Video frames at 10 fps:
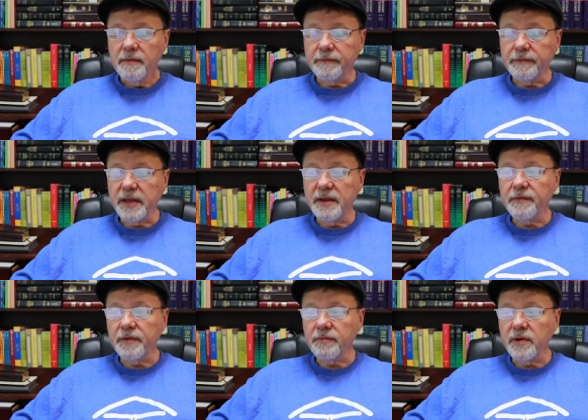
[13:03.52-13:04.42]
flee
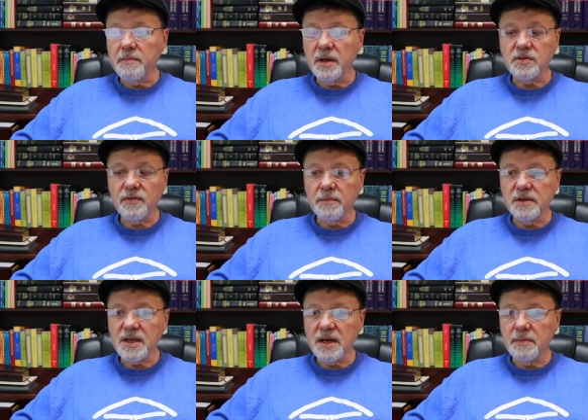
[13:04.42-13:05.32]
for 3 months from
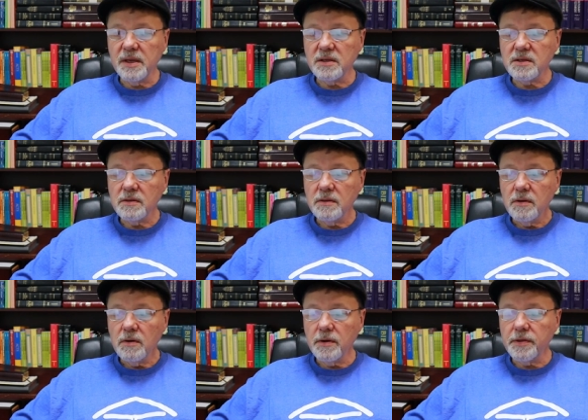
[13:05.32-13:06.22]
his enemies,
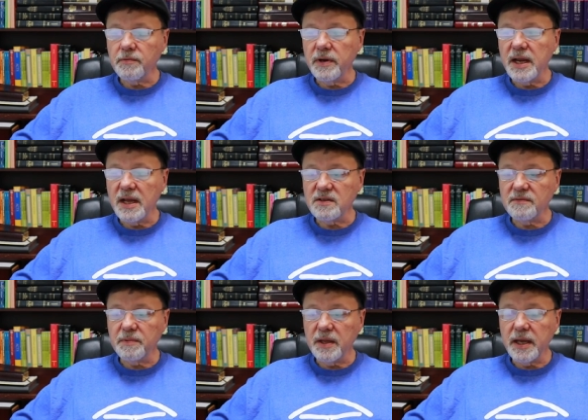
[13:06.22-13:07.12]
or 3 days
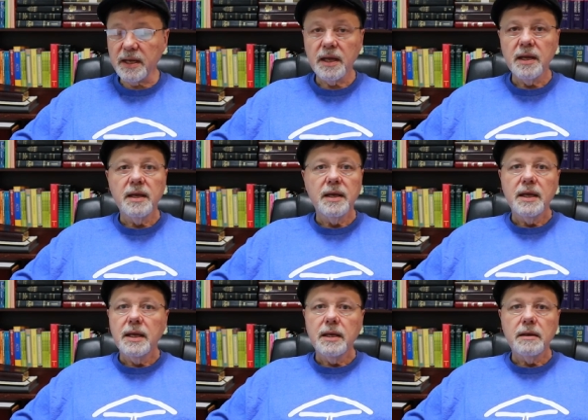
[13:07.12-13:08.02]
of plague.
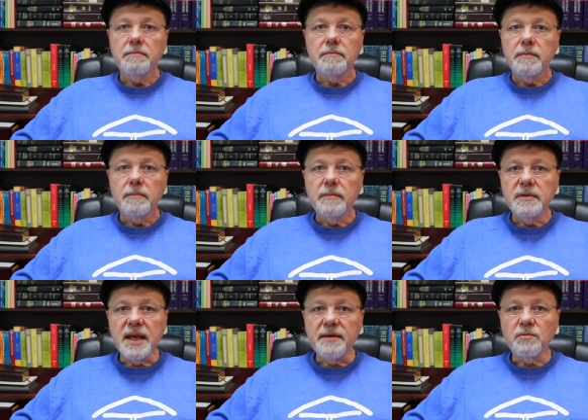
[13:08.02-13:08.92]

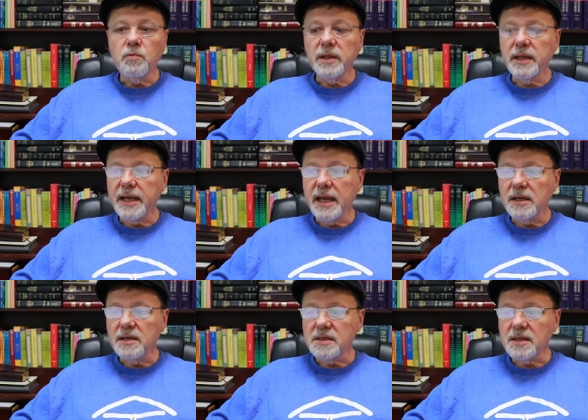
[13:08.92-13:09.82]
David really
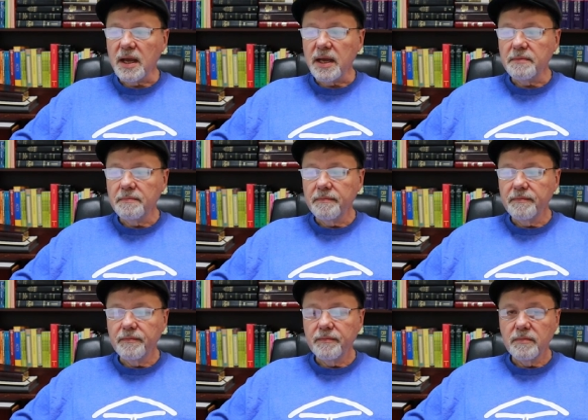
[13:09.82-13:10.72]
can't decide.
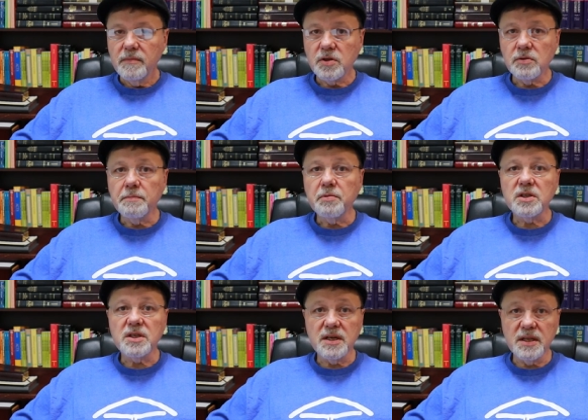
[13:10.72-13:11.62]
So he
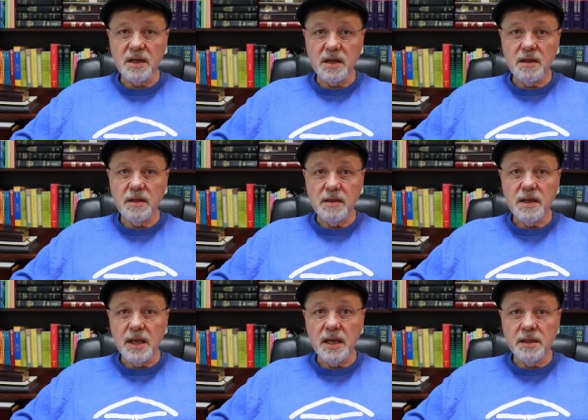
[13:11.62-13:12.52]
puts it
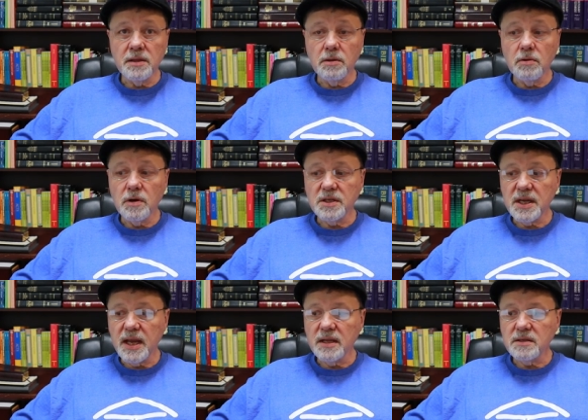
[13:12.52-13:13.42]
in the Lord's
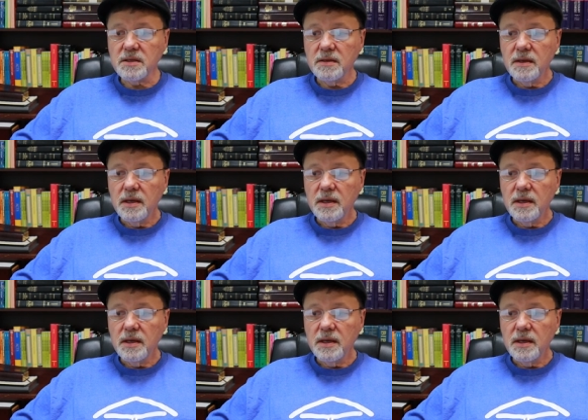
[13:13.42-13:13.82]
hands,